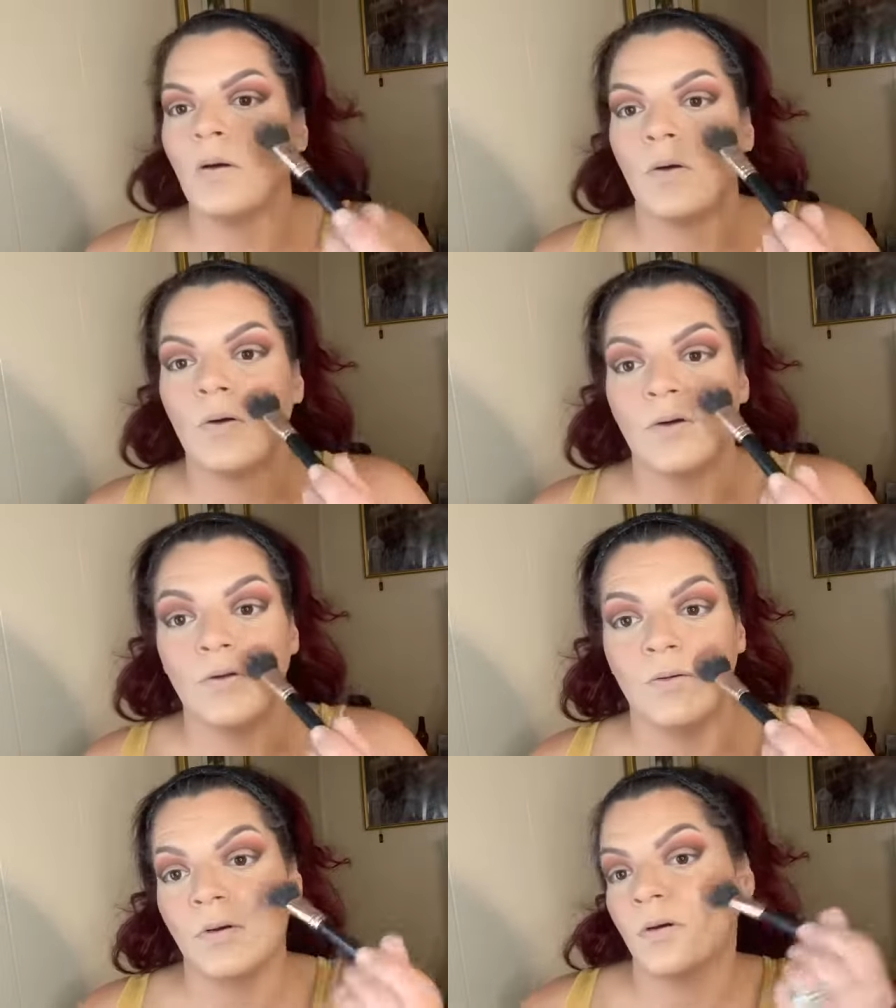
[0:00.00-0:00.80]
or
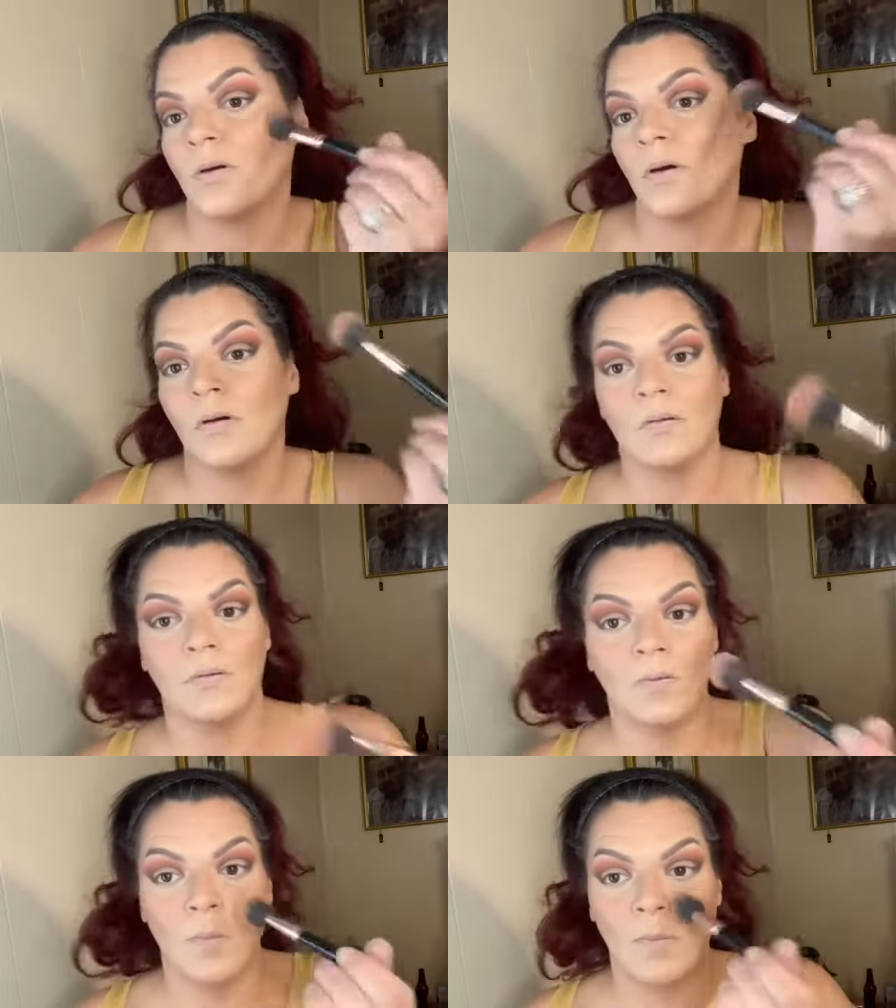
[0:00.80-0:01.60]
you can go
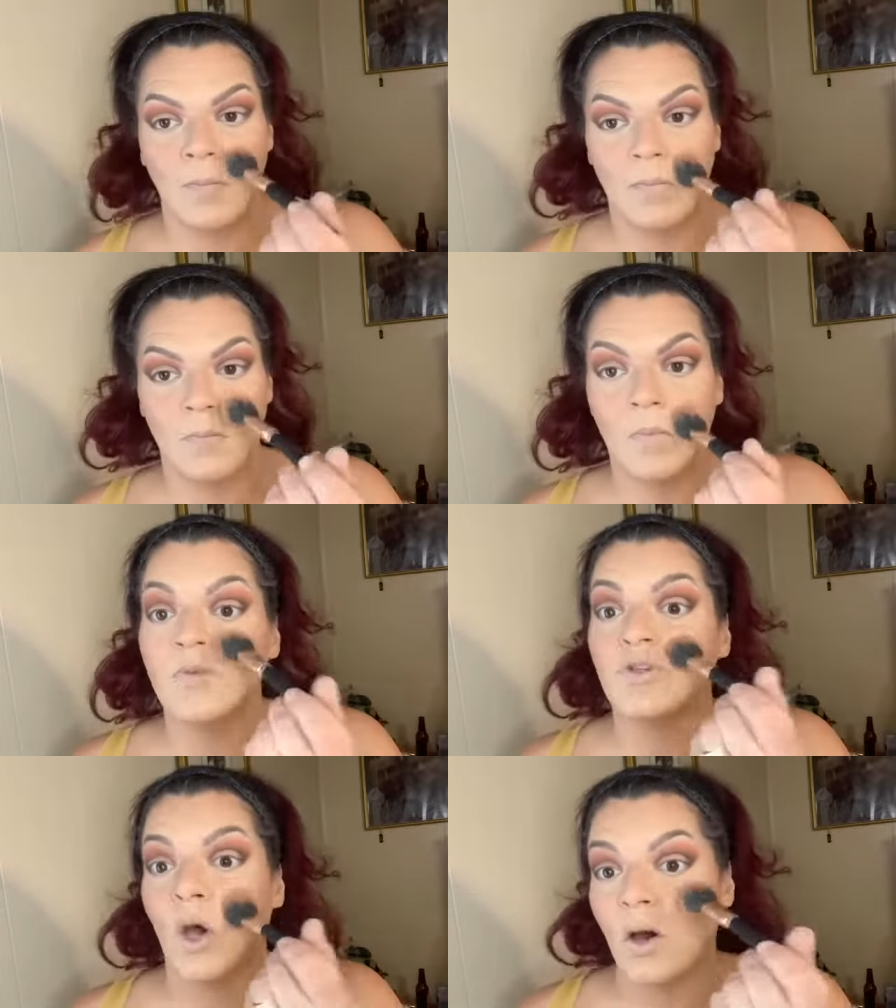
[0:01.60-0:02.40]

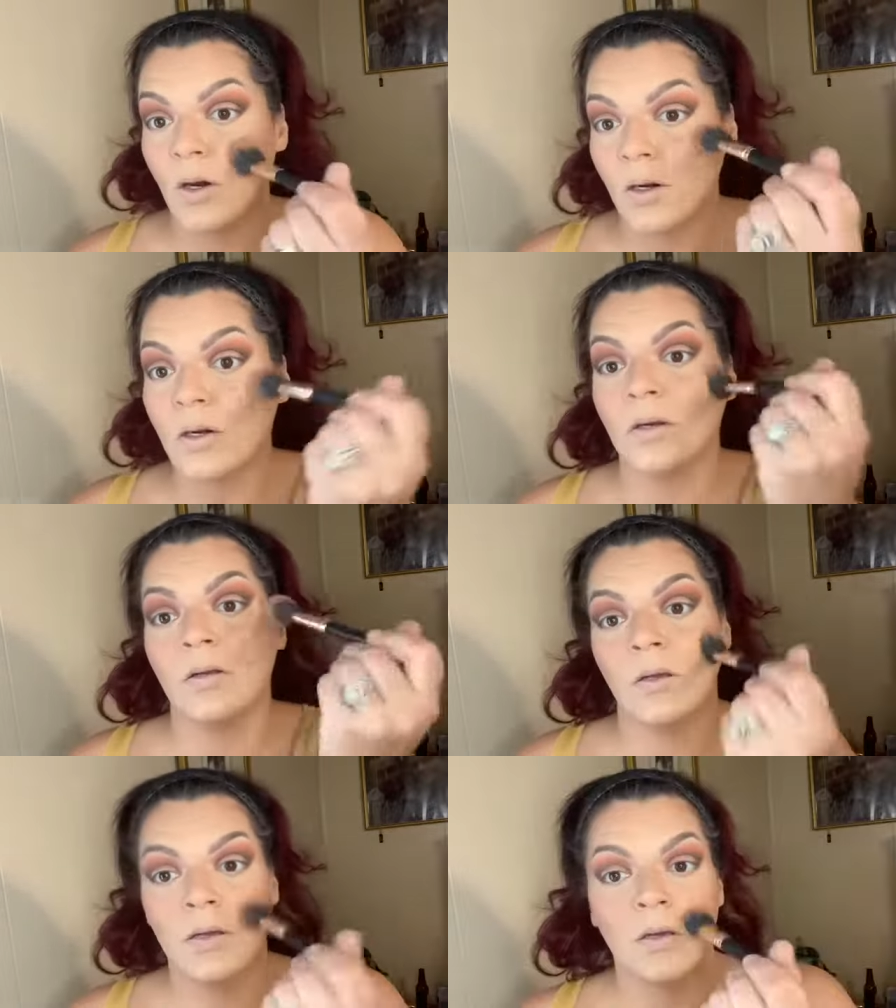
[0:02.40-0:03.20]
dark.
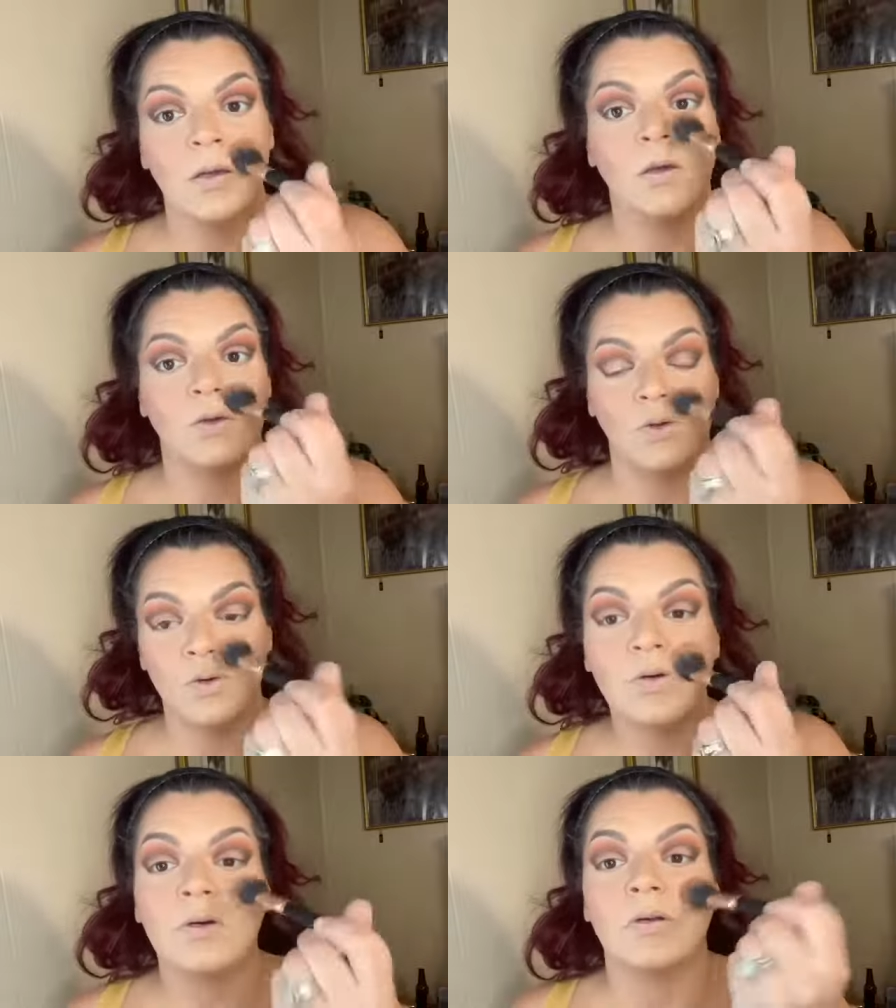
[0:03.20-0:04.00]
You
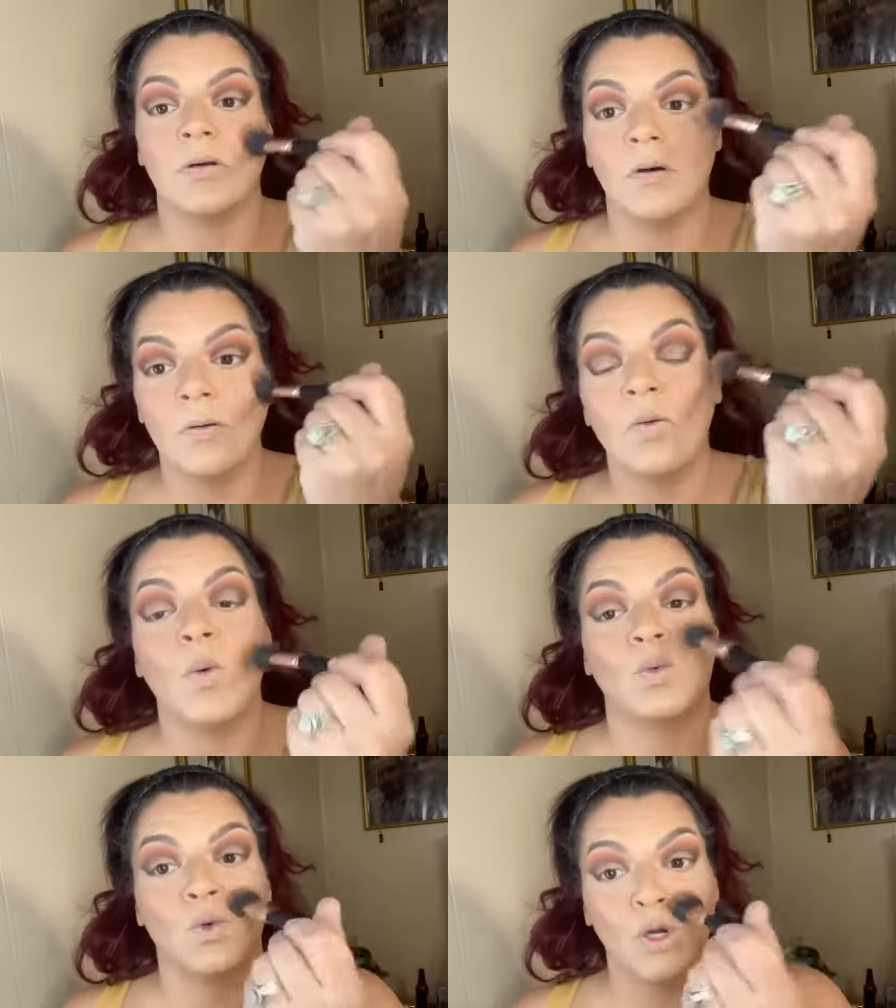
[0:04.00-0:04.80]
can go
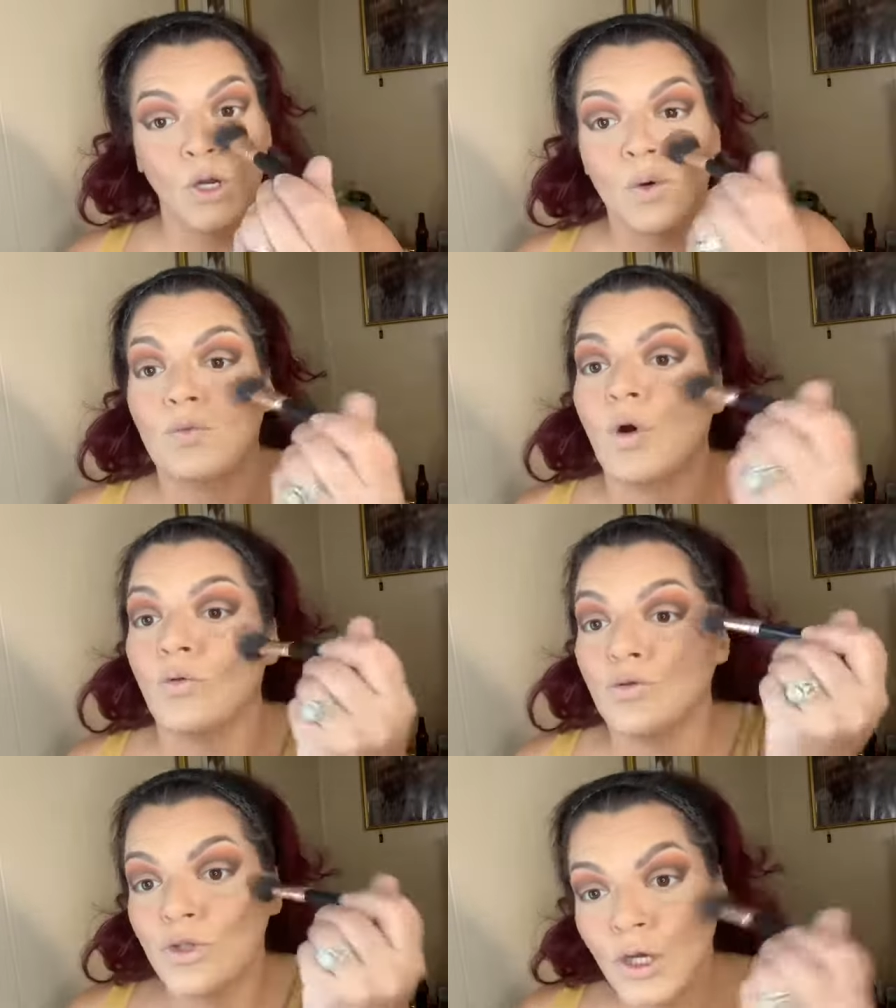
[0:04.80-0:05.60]
real
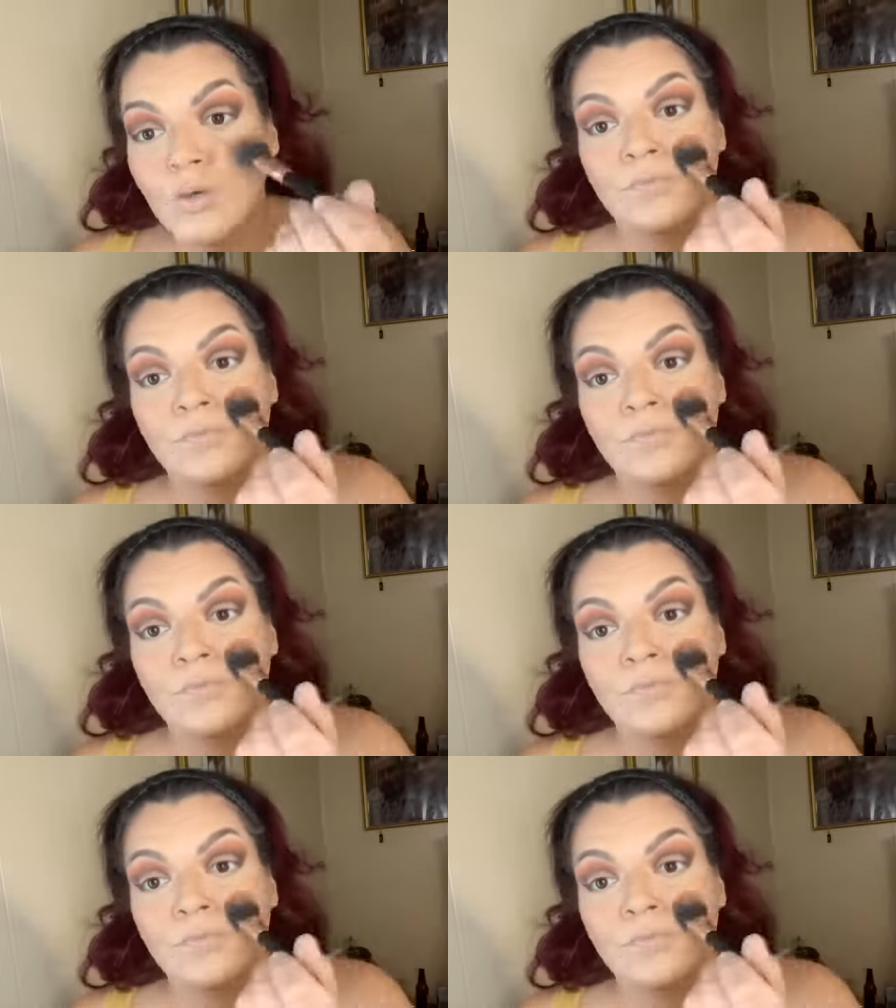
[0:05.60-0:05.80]
rosy.